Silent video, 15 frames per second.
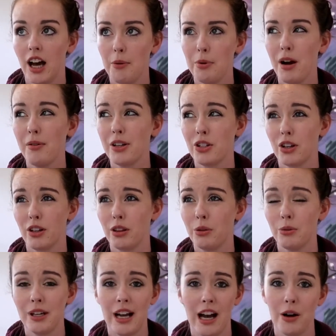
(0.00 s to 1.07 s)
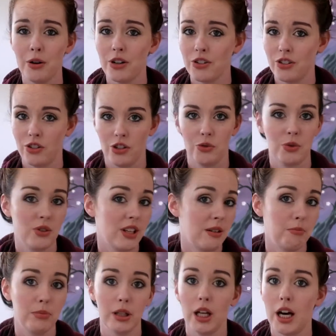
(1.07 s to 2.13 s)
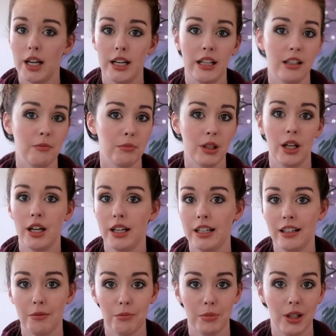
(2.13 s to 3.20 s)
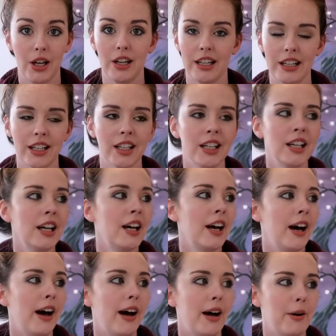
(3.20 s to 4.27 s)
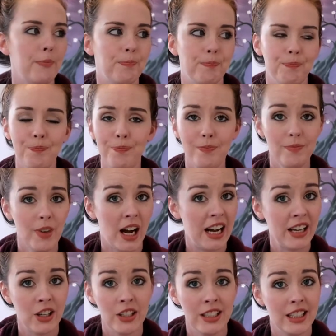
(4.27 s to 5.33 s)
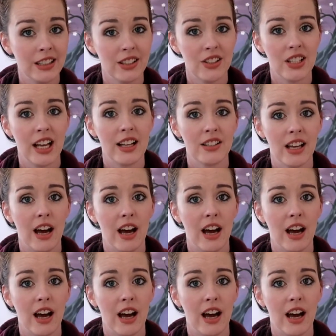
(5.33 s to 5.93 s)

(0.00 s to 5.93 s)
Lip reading: I probably took 3 hours and just was like blotting and blotting and blotting. I couldn't get the stains